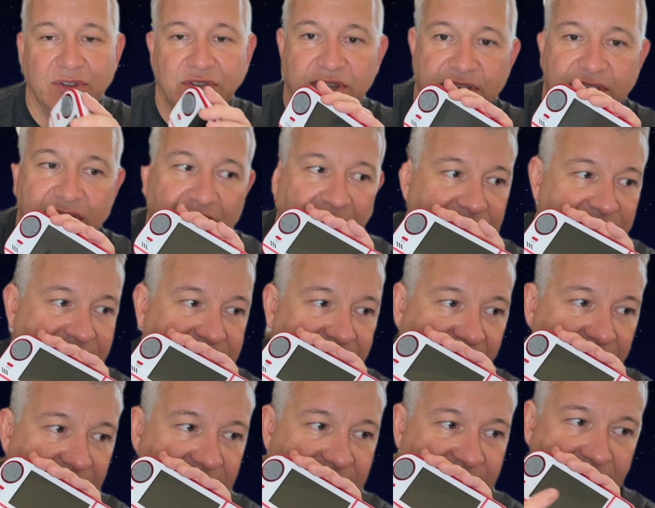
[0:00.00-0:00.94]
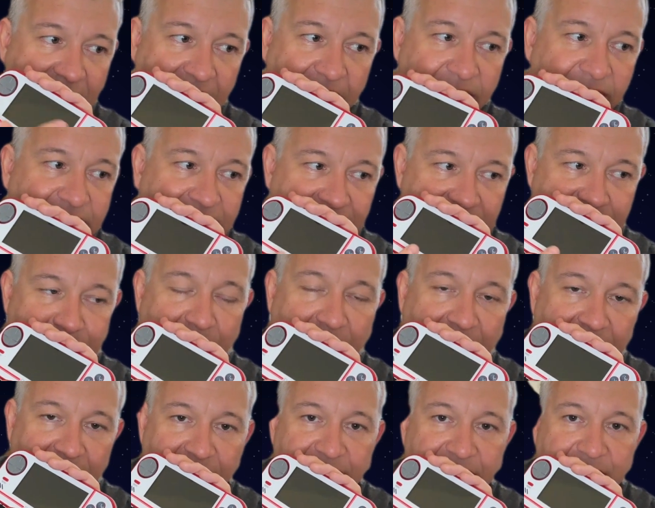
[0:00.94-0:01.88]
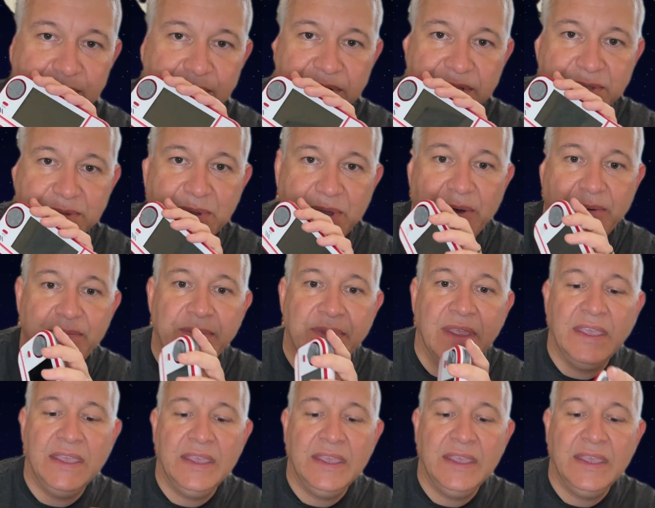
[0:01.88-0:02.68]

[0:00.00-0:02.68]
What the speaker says: You can kind of see how it's inspired on this one as well.